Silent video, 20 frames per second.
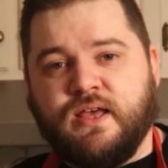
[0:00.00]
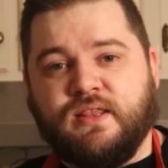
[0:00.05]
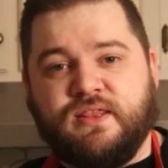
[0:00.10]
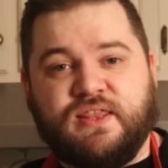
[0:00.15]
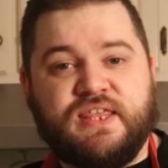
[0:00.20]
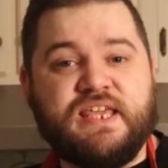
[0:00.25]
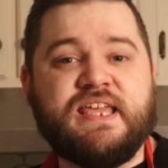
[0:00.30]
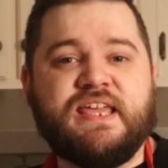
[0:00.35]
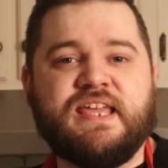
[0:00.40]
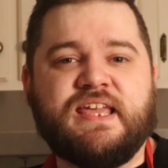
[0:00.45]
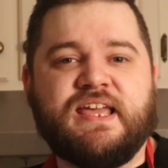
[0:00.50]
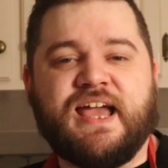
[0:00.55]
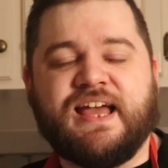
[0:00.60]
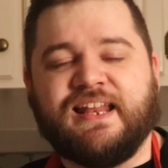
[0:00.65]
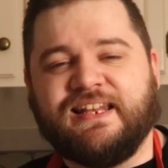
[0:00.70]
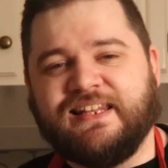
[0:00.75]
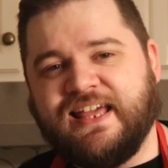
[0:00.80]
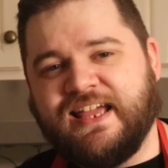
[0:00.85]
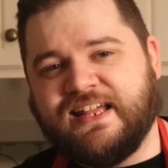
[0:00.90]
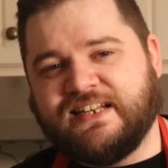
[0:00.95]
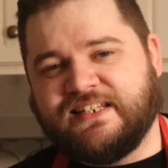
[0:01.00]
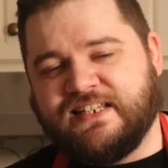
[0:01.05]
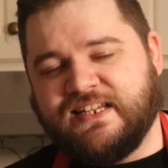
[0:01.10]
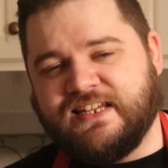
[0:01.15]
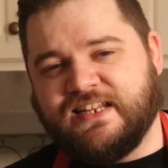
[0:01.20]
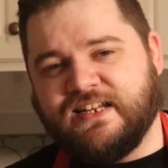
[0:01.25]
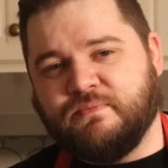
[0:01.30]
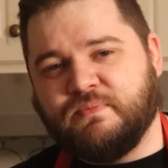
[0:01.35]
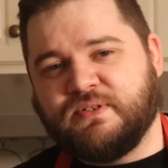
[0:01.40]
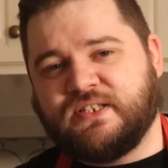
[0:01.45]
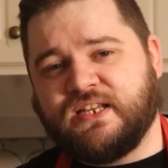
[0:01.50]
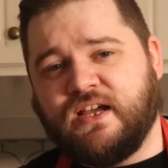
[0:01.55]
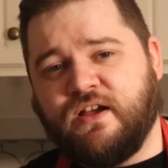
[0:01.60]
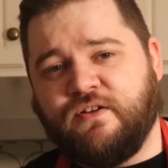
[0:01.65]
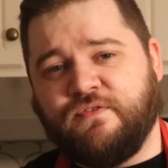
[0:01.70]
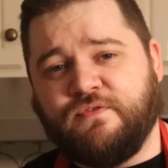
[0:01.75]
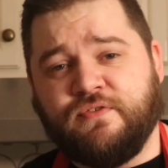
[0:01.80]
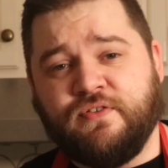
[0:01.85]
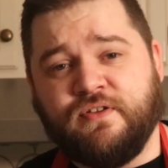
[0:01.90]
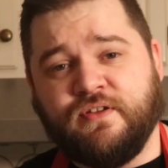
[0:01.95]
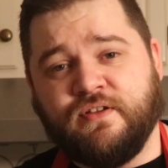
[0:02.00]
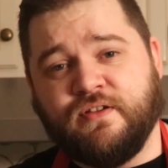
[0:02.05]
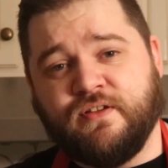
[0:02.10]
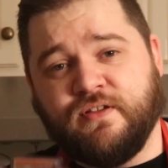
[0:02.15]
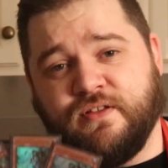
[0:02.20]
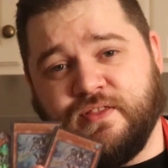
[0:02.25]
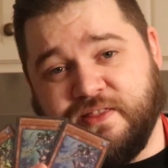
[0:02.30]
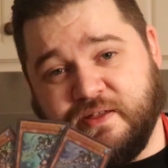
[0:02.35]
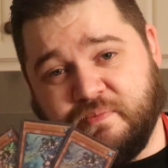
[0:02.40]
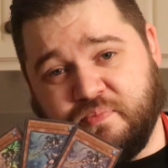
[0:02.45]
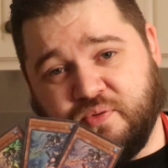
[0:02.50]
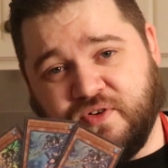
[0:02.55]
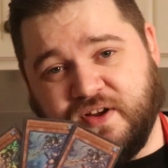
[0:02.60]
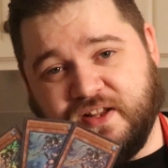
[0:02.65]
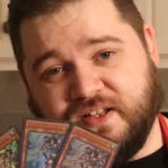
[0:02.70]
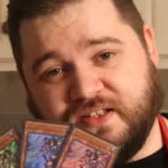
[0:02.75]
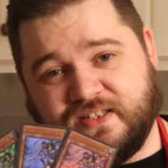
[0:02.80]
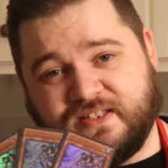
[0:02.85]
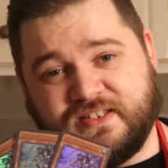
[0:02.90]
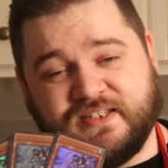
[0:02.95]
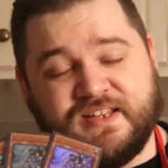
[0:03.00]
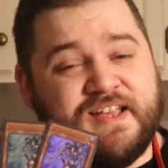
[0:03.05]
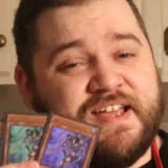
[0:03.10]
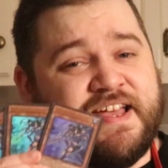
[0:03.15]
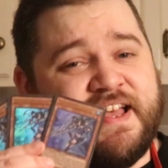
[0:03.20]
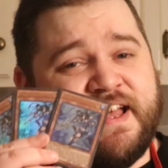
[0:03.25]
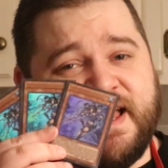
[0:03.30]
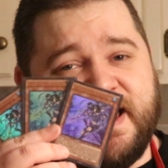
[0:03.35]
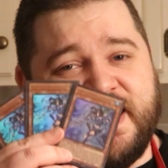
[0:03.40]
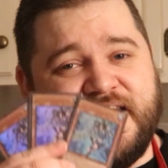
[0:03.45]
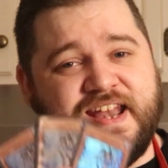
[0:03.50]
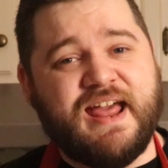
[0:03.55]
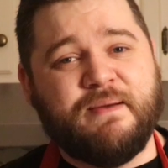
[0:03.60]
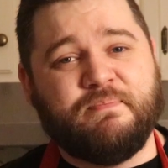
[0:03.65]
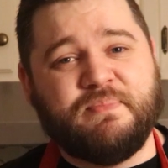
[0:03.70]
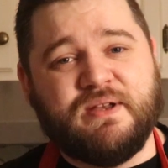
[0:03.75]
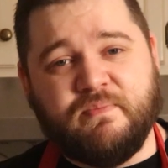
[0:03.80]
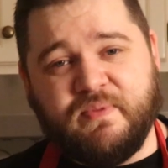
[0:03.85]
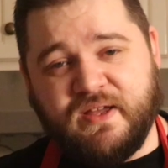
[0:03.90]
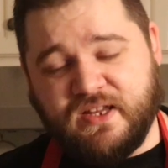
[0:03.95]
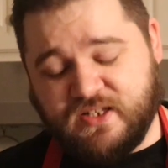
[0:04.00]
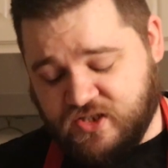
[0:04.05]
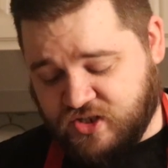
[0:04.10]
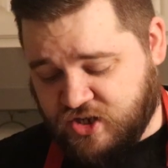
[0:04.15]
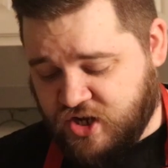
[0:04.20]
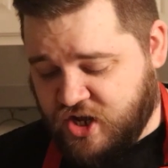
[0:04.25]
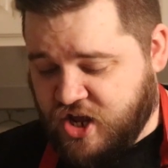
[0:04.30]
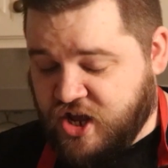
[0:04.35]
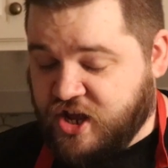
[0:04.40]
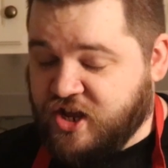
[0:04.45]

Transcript: the Atlantean himself, the Prince, Neptabyss.